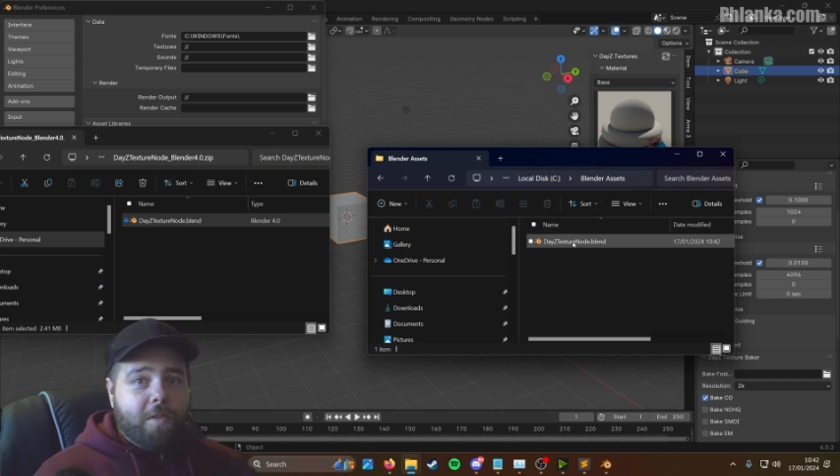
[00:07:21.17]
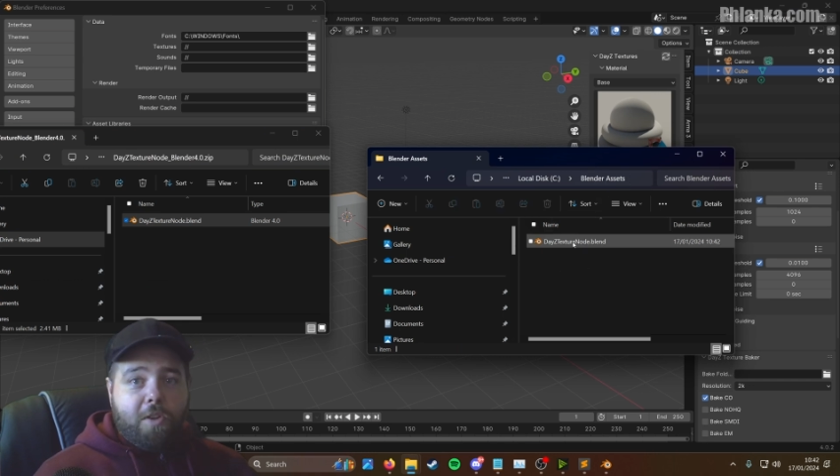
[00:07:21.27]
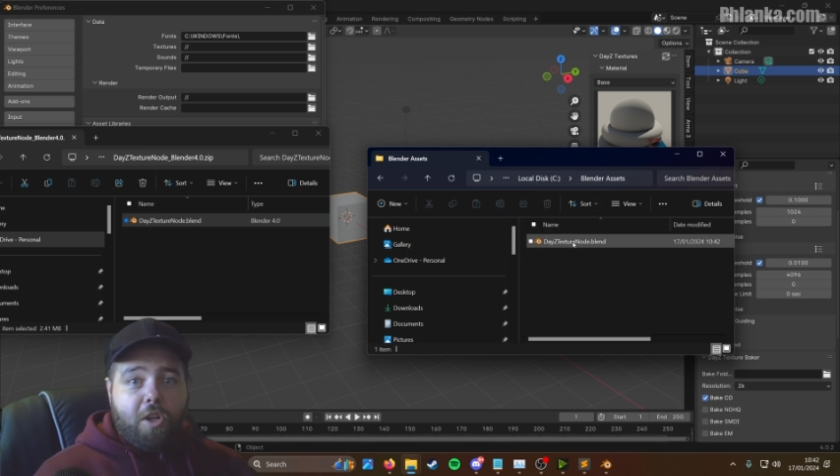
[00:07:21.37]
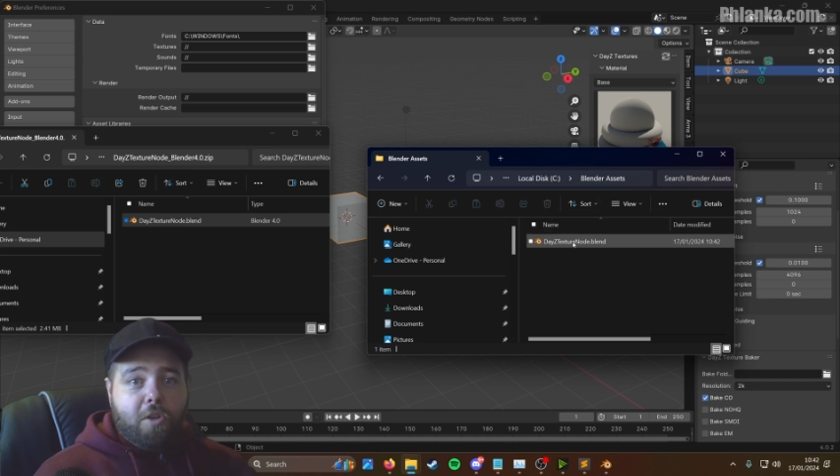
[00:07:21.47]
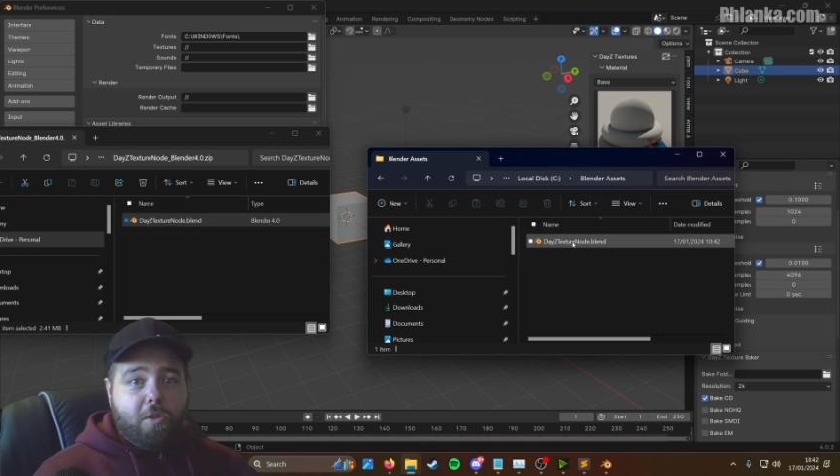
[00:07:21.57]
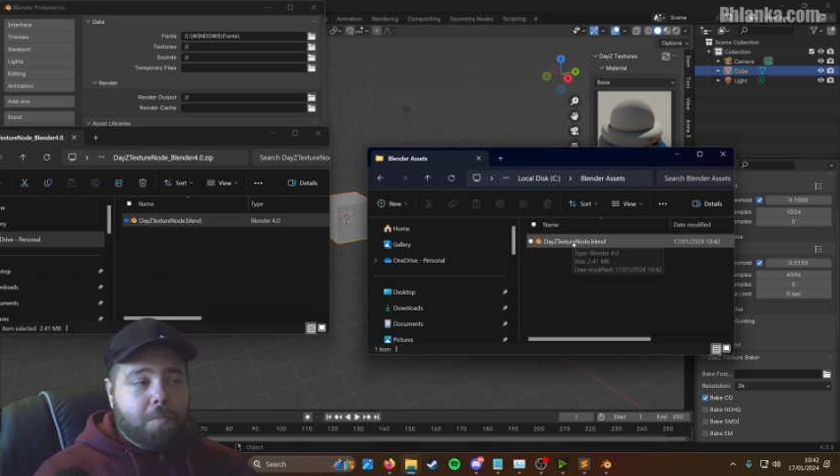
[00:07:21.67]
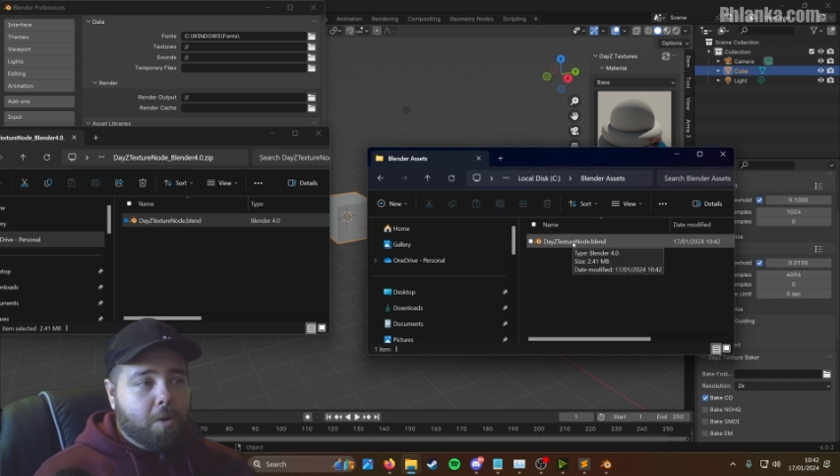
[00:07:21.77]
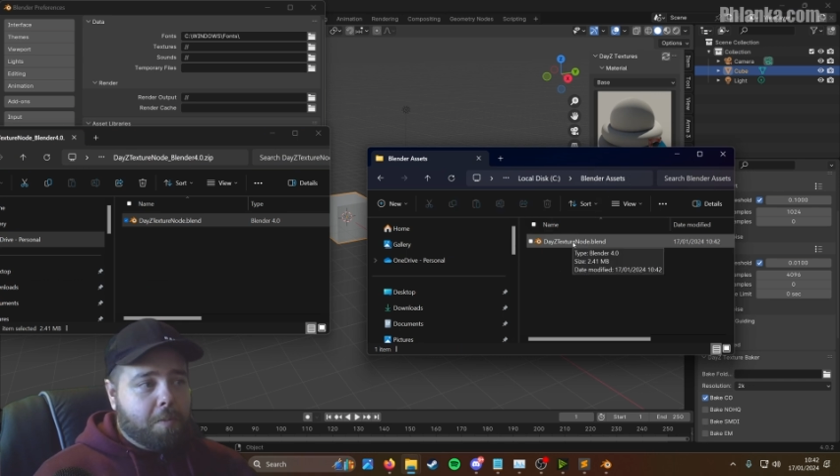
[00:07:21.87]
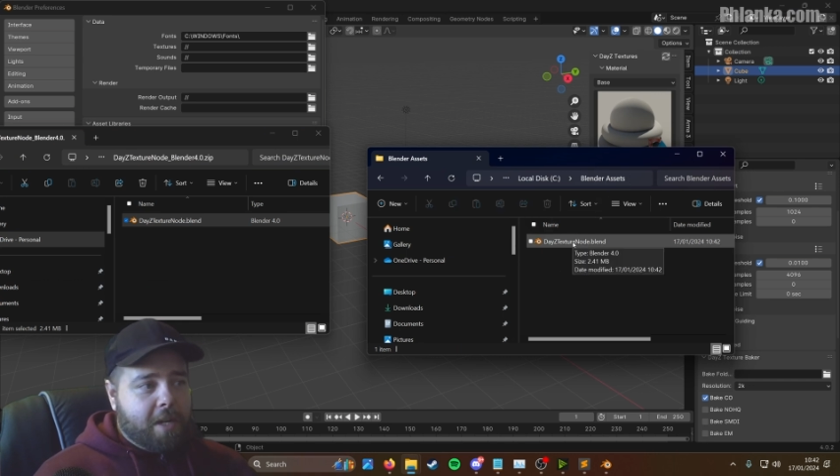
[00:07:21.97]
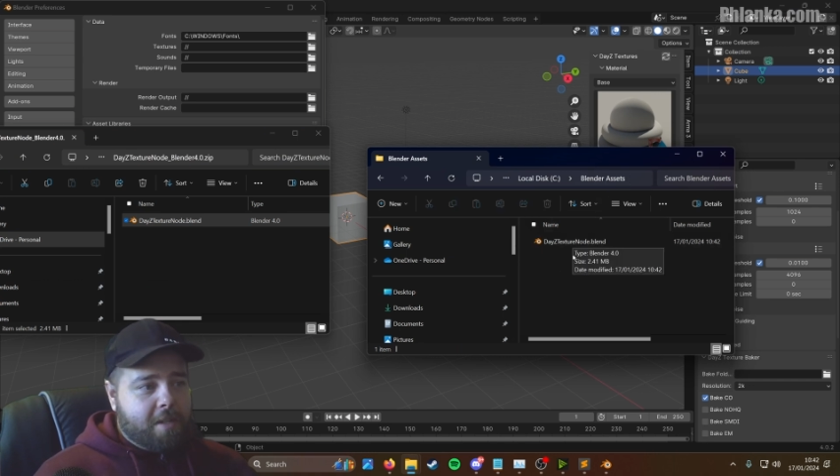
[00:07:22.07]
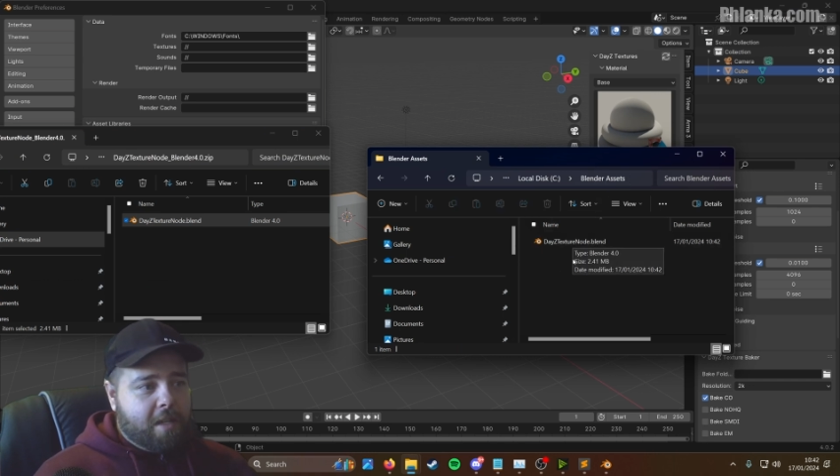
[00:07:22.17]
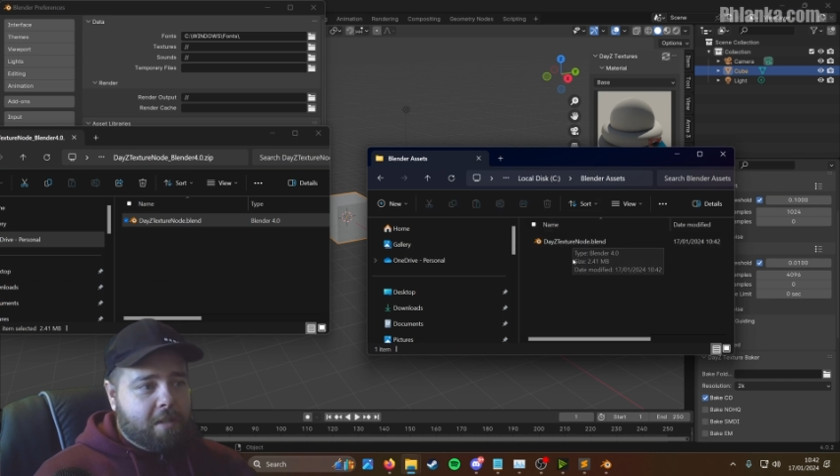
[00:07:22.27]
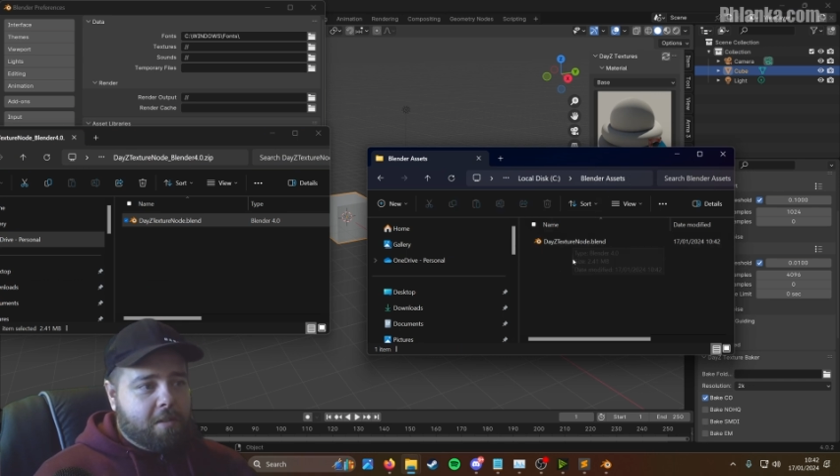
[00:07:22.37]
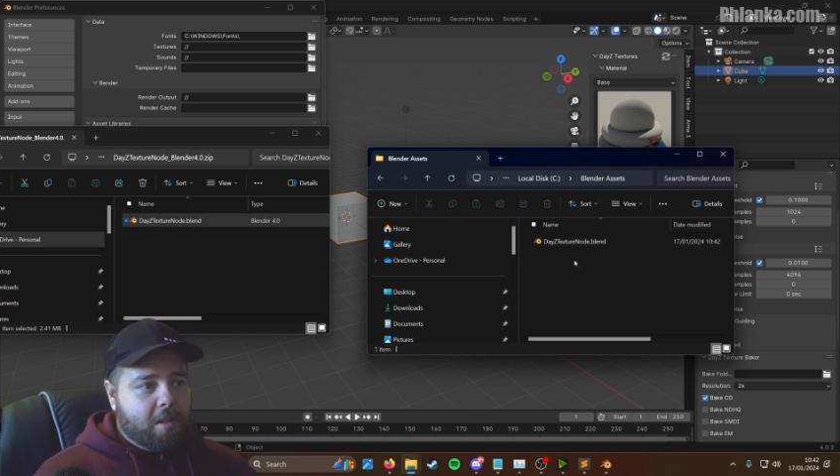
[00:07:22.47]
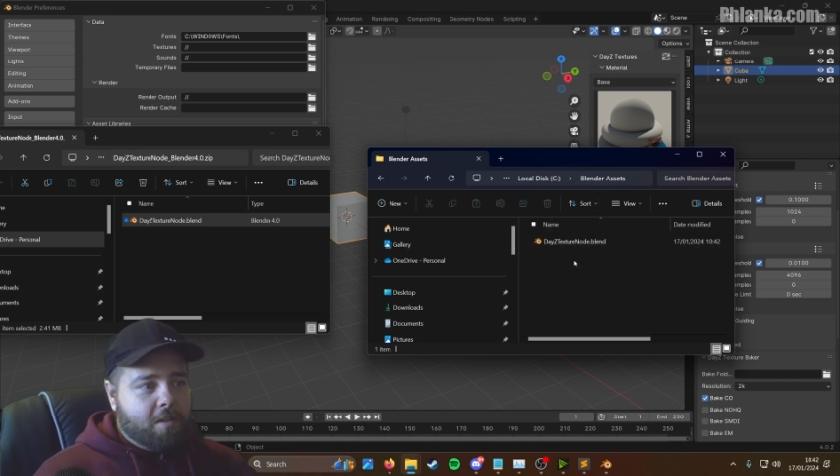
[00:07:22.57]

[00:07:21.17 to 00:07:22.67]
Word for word: if you're going to use multiple assets,